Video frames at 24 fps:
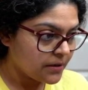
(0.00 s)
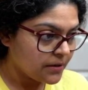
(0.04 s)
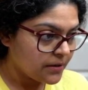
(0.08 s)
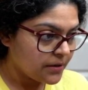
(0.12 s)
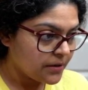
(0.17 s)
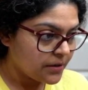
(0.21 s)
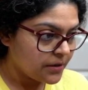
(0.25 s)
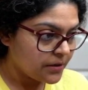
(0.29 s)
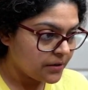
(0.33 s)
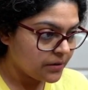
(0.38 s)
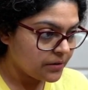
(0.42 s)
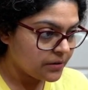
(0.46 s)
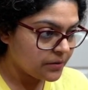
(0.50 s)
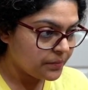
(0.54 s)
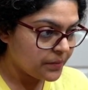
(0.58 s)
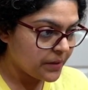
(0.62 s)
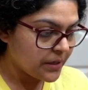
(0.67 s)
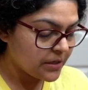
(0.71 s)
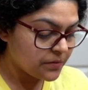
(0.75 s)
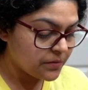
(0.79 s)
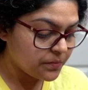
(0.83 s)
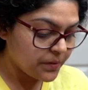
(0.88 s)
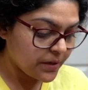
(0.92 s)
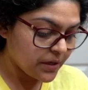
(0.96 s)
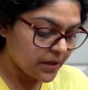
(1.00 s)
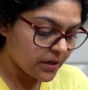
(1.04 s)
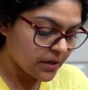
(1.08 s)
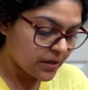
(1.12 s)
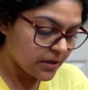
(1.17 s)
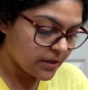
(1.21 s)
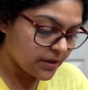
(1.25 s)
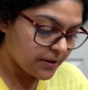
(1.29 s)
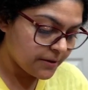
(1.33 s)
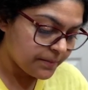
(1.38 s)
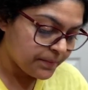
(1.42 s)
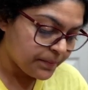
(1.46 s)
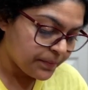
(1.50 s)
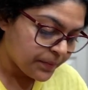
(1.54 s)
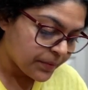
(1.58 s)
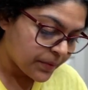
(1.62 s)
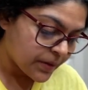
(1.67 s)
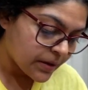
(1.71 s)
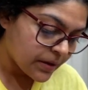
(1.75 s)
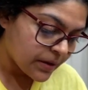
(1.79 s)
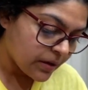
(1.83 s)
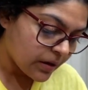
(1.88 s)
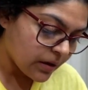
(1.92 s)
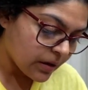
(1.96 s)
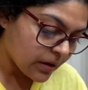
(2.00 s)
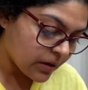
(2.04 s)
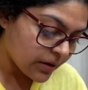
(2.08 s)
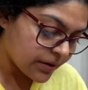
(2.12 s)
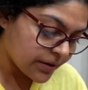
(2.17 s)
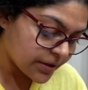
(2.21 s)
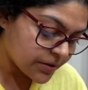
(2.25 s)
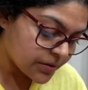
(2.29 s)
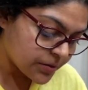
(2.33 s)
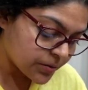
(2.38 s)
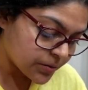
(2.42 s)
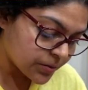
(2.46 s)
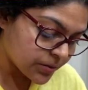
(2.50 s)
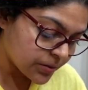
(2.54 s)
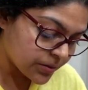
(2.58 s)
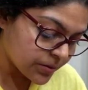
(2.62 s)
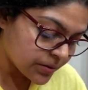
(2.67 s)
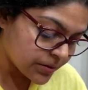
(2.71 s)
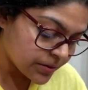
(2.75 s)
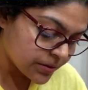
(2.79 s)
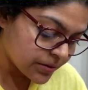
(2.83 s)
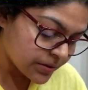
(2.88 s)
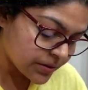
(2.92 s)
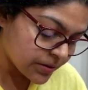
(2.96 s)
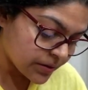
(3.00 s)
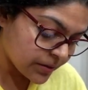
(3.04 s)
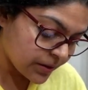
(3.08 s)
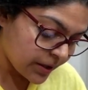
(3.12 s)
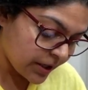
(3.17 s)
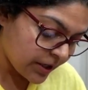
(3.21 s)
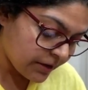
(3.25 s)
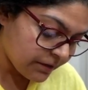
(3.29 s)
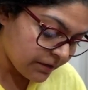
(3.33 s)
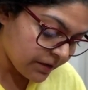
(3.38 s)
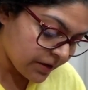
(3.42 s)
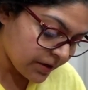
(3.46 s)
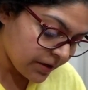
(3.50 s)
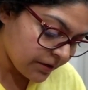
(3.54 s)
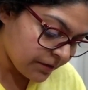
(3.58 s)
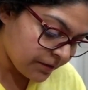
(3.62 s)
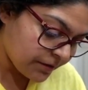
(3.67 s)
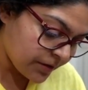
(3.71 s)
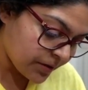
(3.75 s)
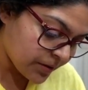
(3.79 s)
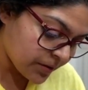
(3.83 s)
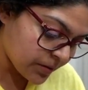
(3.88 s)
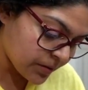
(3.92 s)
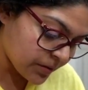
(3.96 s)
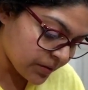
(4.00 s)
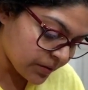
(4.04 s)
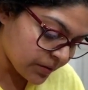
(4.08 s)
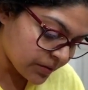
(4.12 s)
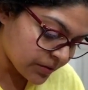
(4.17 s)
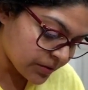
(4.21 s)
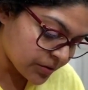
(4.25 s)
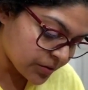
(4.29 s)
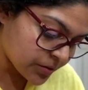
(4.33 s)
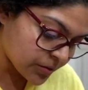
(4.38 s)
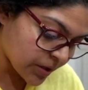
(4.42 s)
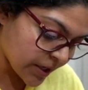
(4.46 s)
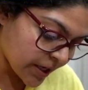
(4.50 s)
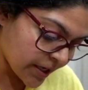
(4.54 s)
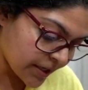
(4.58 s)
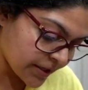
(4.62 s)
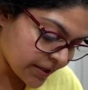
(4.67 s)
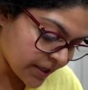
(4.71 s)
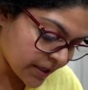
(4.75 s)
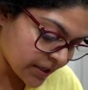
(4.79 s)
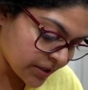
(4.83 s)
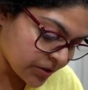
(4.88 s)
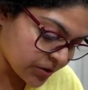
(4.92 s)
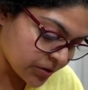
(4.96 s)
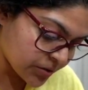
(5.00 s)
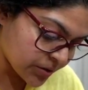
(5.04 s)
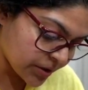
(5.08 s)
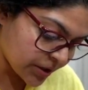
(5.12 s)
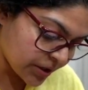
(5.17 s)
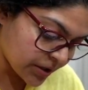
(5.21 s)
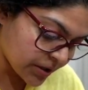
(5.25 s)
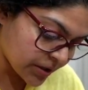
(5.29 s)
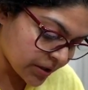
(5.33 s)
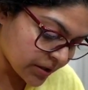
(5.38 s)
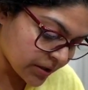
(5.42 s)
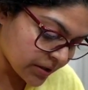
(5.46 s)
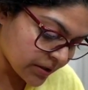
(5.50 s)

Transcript: the paint peak on the tool. So even if you try that trick,